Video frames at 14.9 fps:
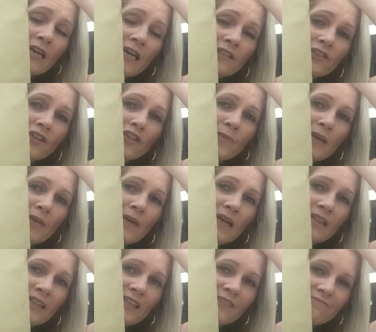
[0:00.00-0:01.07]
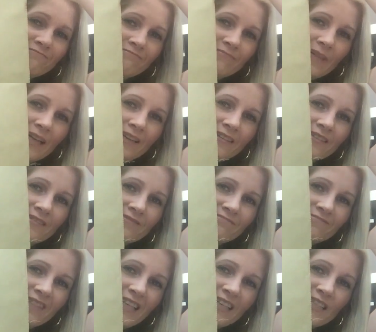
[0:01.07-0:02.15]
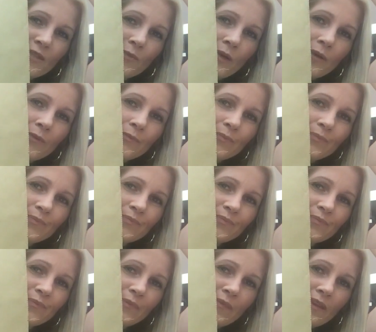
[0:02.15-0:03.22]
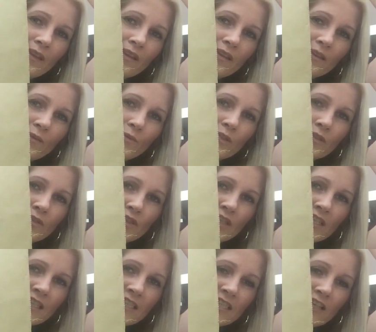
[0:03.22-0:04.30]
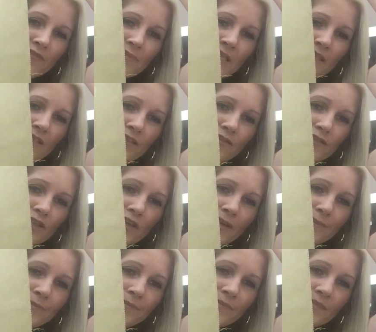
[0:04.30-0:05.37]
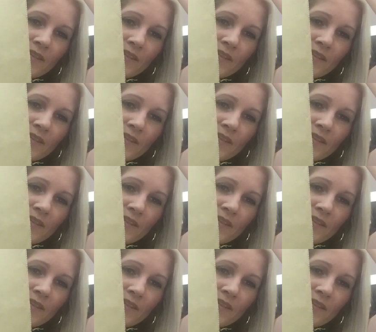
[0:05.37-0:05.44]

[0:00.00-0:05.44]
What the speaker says: had known about parking back then as well. Would have certainly saved me a lot of time.